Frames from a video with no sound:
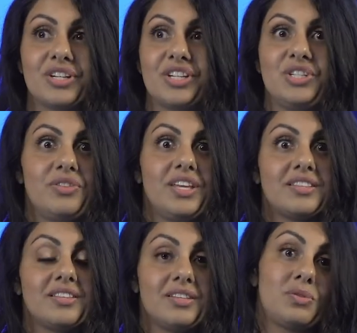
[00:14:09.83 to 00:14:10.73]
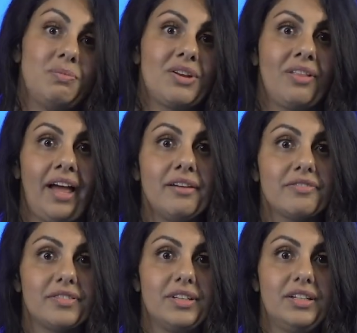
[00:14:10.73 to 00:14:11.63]
Did you think that this would be your
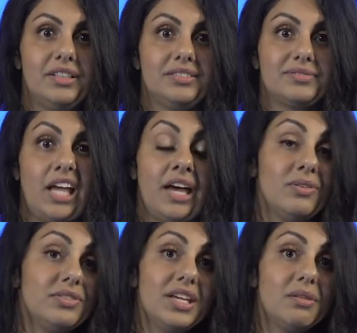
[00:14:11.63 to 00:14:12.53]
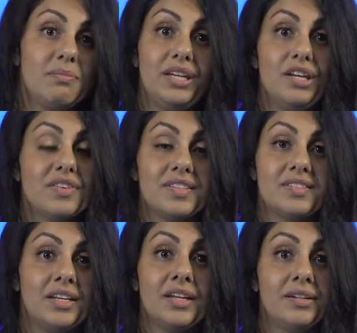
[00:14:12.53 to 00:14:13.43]
life? I don't think many of us
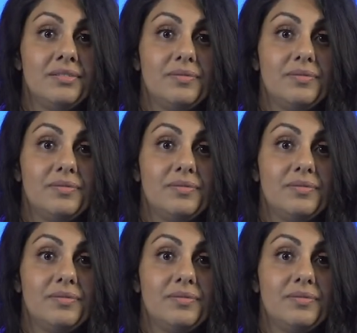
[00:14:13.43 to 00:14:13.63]
did.